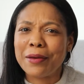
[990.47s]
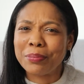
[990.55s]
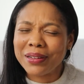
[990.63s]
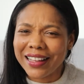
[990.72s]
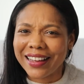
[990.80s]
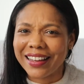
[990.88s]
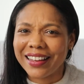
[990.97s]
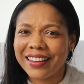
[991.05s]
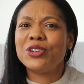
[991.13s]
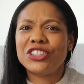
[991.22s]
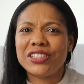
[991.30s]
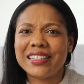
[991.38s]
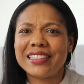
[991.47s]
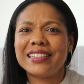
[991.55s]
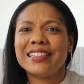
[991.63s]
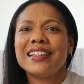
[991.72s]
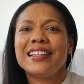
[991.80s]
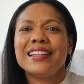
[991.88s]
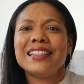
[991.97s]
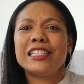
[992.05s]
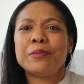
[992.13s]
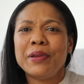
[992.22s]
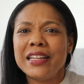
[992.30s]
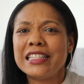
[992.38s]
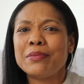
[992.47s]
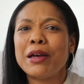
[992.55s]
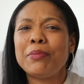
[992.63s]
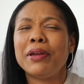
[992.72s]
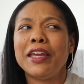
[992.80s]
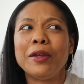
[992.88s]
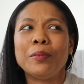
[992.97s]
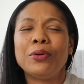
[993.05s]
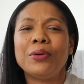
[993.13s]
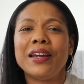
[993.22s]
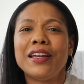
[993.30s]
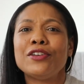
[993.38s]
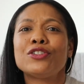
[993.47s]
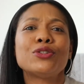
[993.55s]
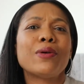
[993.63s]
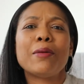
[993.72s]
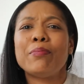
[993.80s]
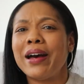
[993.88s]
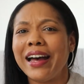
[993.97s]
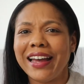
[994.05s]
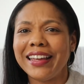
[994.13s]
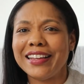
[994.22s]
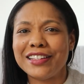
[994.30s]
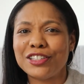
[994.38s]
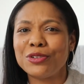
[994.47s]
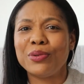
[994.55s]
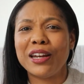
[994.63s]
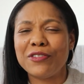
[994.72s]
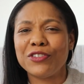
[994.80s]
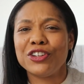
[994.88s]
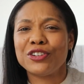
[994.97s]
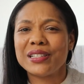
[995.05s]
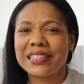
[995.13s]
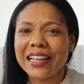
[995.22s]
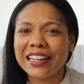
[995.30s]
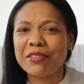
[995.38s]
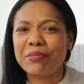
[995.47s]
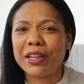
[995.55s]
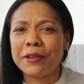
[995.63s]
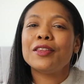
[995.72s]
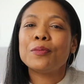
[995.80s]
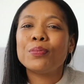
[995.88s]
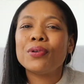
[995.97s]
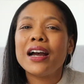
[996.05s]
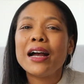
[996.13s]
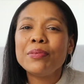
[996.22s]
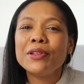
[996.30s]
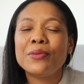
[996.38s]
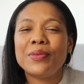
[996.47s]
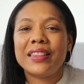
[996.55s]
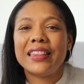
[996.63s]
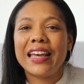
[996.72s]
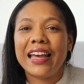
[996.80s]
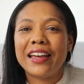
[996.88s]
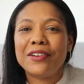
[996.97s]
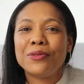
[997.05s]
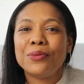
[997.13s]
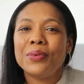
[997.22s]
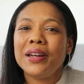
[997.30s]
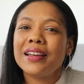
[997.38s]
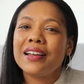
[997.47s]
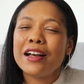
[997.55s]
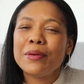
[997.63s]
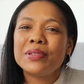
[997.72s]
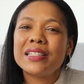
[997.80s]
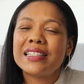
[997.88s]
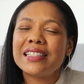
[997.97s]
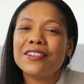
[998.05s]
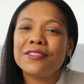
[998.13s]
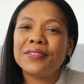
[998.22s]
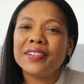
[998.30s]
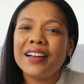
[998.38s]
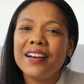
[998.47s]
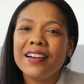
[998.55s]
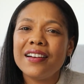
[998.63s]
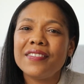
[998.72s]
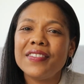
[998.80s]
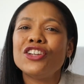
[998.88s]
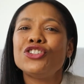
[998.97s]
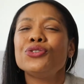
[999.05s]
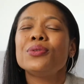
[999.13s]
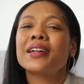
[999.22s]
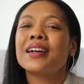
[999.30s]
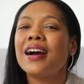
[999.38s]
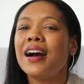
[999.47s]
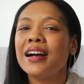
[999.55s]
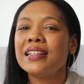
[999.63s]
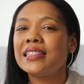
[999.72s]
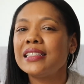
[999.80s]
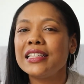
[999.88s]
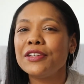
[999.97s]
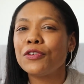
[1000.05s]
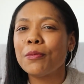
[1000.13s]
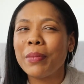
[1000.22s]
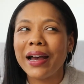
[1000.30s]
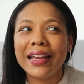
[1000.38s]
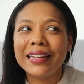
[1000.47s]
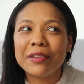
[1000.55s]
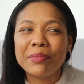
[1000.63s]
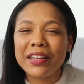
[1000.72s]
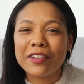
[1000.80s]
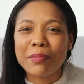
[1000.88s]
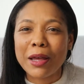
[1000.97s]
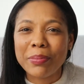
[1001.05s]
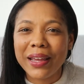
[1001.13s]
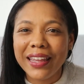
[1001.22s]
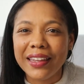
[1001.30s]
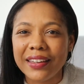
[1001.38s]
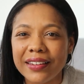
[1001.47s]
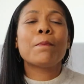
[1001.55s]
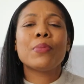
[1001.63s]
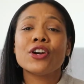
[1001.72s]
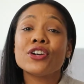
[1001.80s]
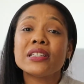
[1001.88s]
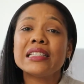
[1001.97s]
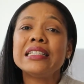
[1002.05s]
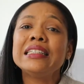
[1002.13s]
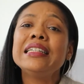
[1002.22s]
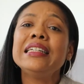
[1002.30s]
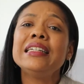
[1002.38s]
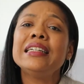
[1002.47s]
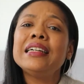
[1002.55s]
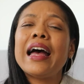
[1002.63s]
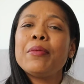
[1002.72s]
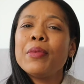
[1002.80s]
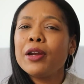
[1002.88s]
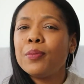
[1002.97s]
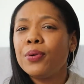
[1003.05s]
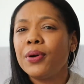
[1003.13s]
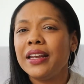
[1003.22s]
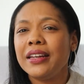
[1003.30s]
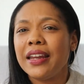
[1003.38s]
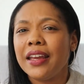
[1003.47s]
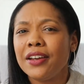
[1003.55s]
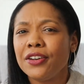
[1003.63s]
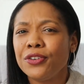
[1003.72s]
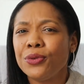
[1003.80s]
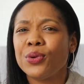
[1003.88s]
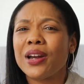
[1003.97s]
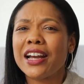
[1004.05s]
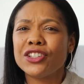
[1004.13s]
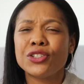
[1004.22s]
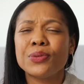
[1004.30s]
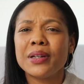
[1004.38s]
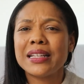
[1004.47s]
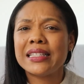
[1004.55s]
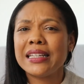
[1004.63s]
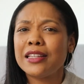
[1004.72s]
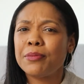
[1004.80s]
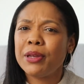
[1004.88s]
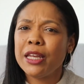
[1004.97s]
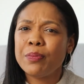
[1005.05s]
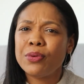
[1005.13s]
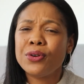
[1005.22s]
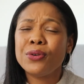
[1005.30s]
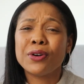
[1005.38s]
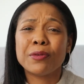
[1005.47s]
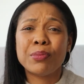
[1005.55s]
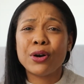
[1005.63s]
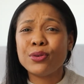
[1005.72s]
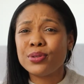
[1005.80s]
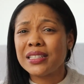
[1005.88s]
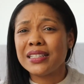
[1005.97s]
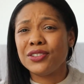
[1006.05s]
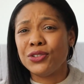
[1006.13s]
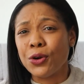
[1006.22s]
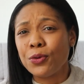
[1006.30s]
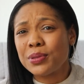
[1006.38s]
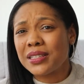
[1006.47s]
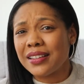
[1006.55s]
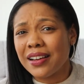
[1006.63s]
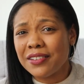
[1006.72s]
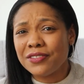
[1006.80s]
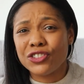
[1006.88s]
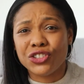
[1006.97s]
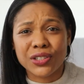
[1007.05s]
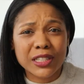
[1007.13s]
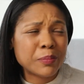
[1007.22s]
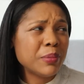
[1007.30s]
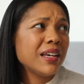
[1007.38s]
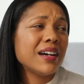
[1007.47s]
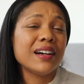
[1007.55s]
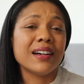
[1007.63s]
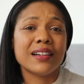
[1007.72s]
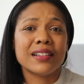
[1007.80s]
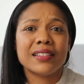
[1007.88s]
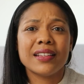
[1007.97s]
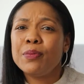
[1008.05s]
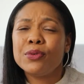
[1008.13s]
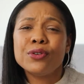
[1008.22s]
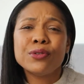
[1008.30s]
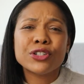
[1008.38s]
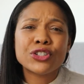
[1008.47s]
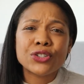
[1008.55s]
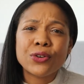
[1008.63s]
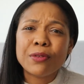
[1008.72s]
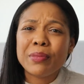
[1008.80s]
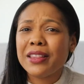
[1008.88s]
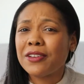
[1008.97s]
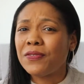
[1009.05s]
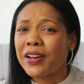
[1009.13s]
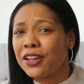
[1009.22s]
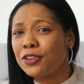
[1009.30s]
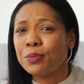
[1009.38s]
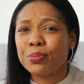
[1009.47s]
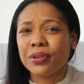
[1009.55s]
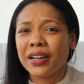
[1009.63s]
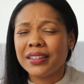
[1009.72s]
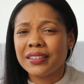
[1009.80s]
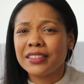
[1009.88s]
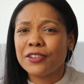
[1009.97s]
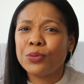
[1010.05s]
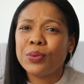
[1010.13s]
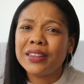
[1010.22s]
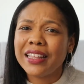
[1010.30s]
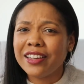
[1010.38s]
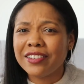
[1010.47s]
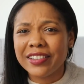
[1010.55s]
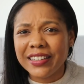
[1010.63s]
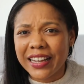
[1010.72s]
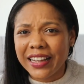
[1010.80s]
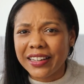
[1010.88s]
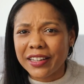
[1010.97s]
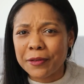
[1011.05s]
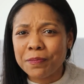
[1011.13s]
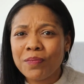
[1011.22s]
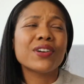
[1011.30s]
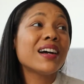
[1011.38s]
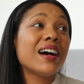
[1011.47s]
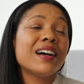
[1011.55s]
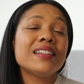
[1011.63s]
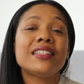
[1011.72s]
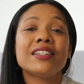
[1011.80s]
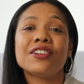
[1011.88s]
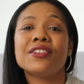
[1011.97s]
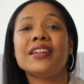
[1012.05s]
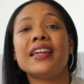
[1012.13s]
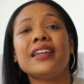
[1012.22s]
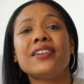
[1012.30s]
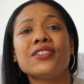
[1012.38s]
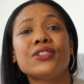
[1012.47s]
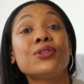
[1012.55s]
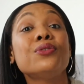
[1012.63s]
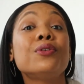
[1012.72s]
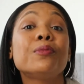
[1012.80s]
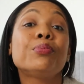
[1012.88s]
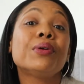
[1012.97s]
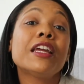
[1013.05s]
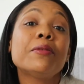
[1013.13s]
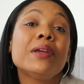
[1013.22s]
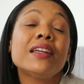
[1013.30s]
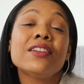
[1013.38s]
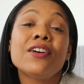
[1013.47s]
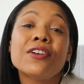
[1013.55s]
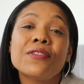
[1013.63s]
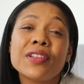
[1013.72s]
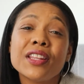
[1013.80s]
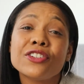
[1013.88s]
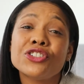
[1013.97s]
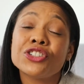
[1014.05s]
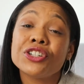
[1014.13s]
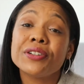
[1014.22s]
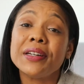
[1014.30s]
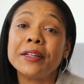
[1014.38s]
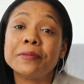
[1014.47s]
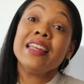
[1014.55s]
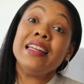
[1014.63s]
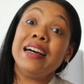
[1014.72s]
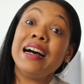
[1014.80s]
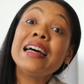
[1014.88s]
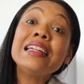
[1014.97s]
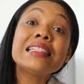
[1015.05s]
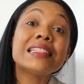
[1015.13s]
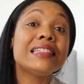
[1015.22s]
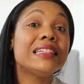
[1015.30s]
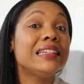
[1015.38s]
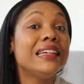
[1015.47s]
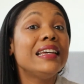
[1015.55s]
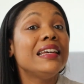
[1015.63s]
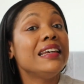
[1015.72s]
at play, which is speak to my pain point so I buy into whatever you're selling me. The problem with that when it comes to self-love is you are constantly reminding me of my pain. Personally, I'm at a point now where I just want to see the people who are posting dope stuff just because. People who are showing me the final product of what they created, or content creators who are bringing me along for their journey. And honestly,